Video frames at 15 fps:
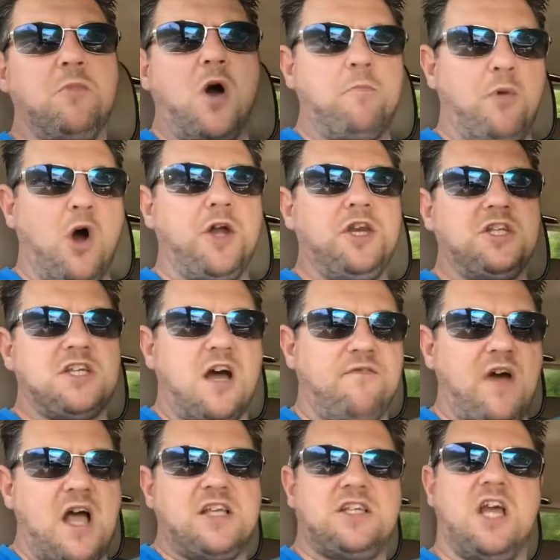by buying
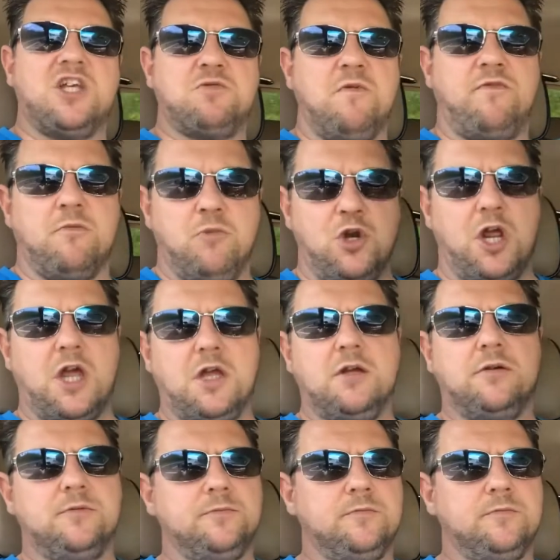yourself assets with the money.